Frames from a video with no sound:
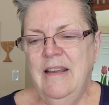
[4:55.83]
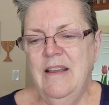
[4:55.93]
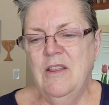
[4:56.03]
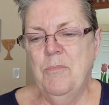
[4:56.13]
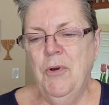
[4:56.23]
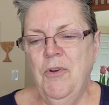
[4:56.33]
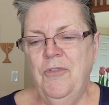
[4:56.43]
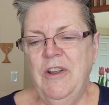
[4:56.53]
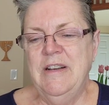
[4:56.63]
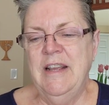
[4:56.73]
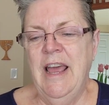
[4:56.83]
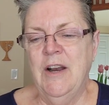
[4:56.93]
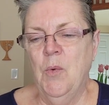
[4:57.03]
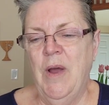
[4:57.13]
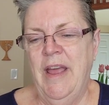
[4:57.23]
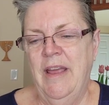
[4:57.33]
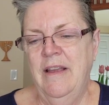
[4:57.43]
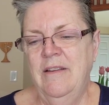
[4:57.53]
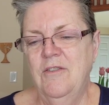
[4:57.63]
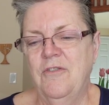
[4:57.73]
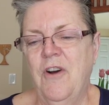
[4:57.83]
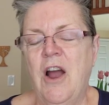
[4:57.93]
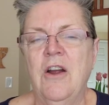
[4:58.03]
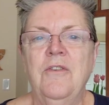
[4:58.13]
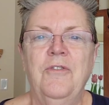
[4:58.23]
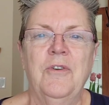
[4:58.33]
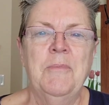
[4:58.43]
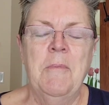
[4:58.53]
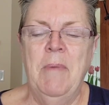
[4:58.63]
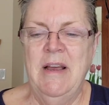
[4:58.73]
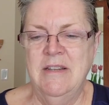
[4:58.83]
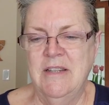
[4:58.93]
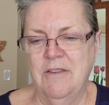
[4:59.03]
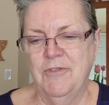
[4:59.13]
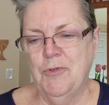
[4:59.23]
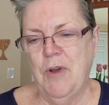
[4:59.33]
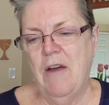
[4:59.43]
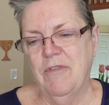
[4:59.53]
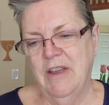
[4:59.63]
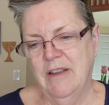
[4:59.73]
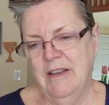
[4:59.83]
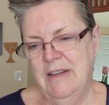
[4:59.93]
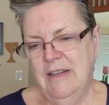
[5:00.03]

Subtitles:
The perfect getaway, far from the buzz of traffic.